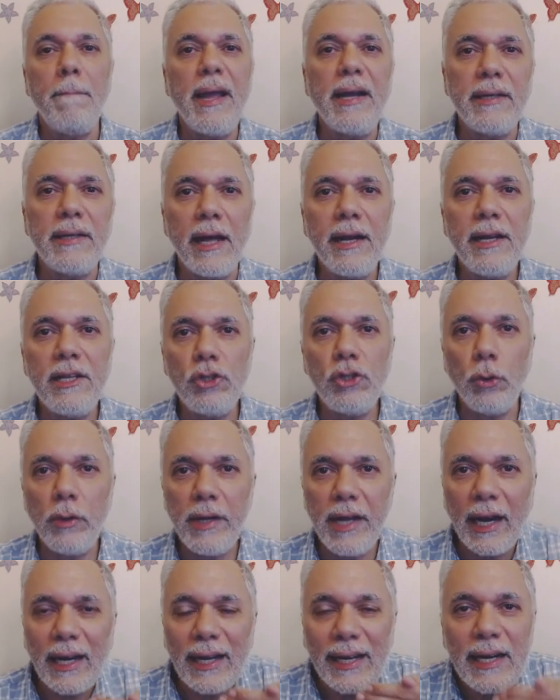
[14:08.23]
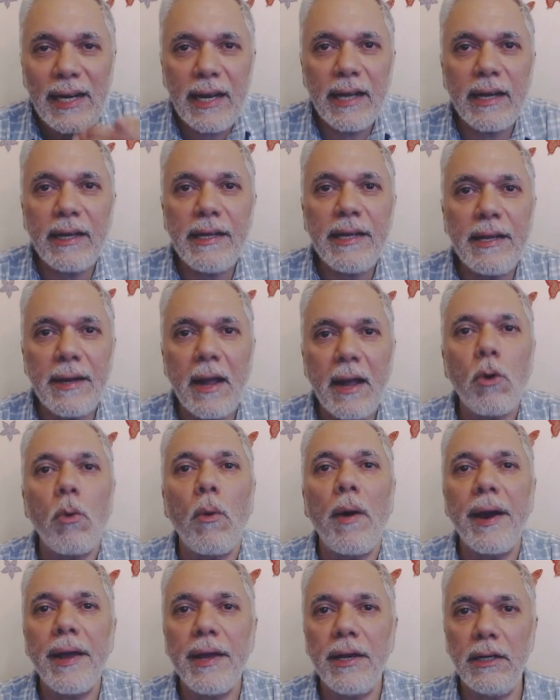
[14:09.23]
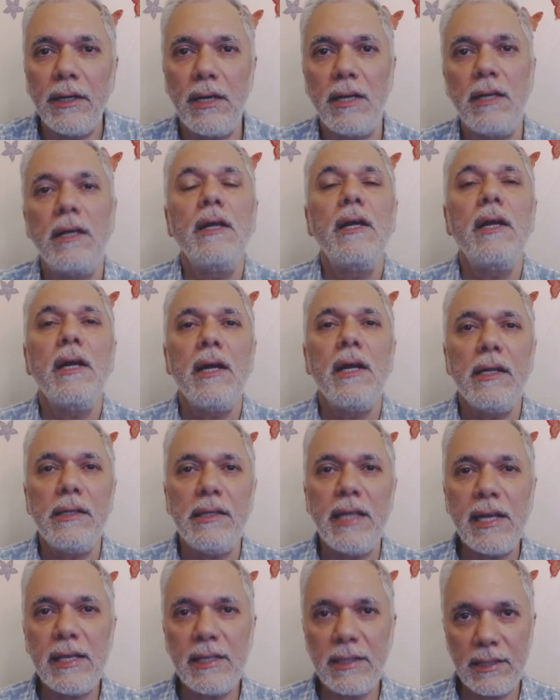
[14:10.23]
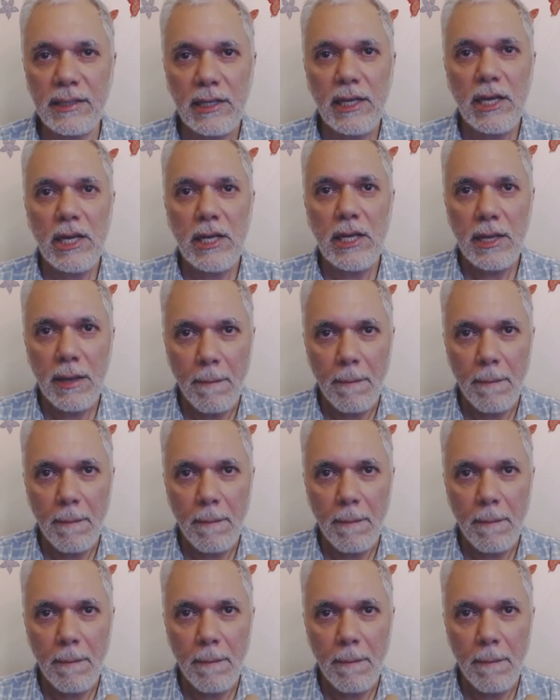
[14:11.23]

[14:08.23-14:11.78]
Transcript: being done in Julia critically required this